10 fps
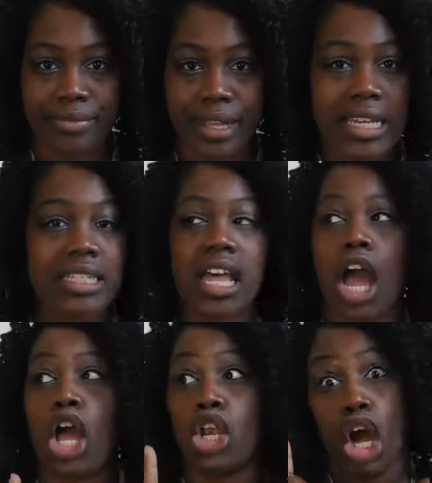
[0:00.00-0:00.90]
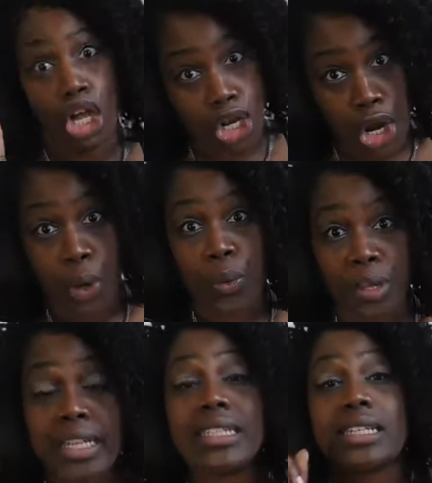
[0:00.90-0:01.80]
It's not a no,
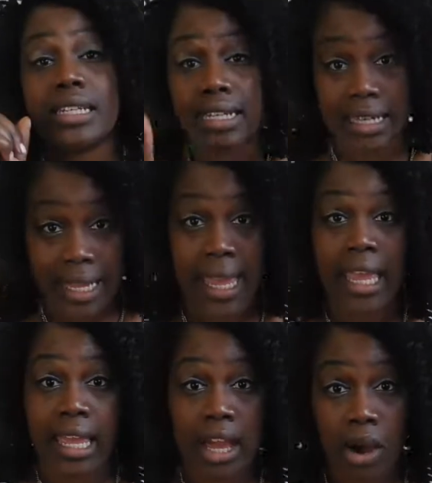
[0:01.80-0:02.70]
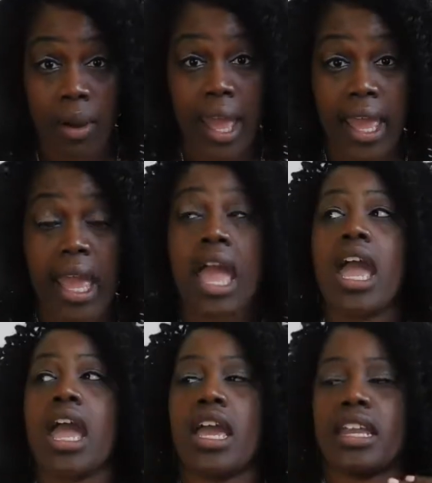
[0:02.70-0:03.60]
it's a delay, okay?
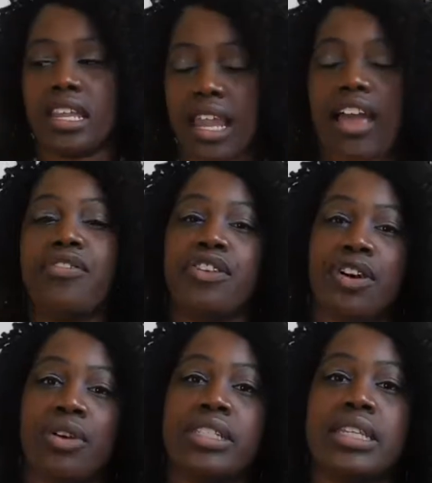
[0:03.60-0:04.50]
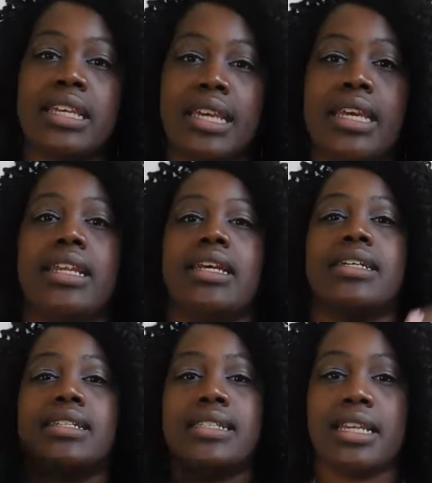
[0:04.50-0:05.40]
And in life, you're going to get
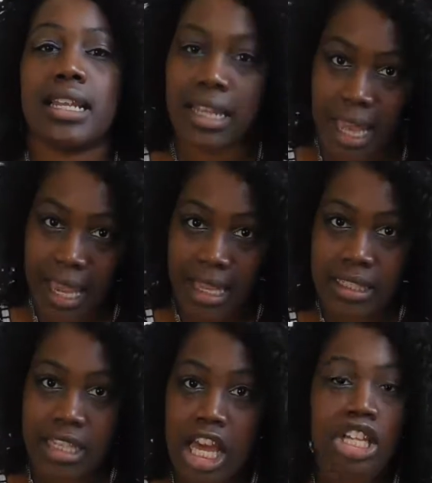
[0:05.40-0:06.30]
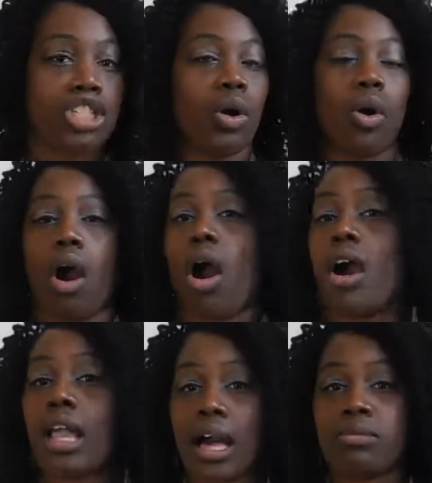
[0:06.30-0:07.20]
delays. So
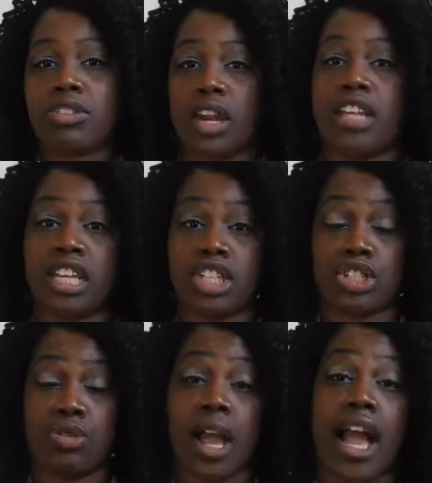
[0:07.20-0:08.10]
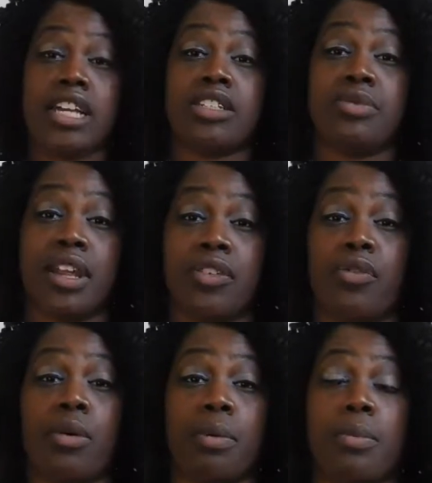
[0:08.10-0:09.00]
all I'm trying to get you guys ready
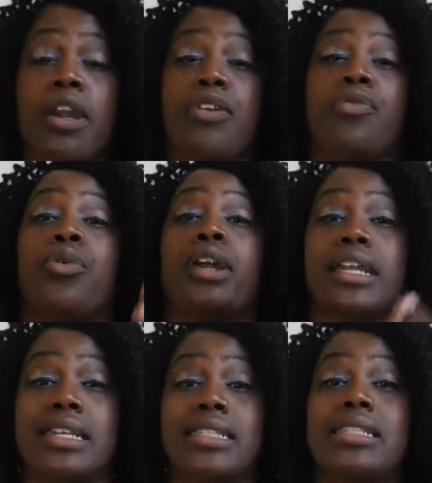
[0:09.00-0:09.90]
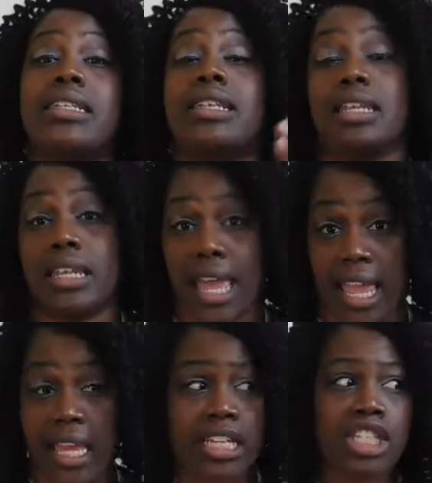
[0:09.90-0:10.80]
for and prepared for it is the delay.
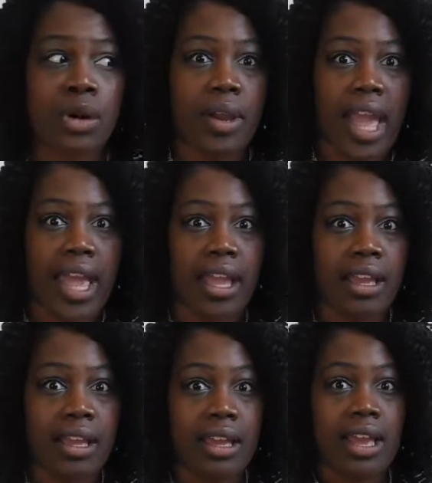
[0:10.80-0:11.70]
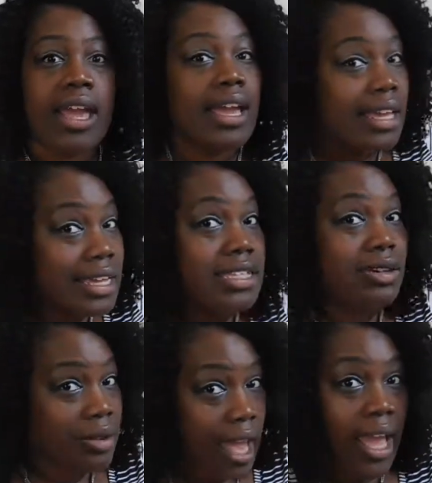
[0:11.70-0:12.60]
It's okay. It's
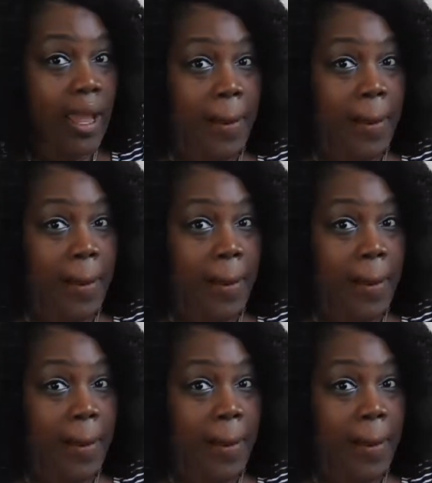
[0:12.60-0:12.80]
okay.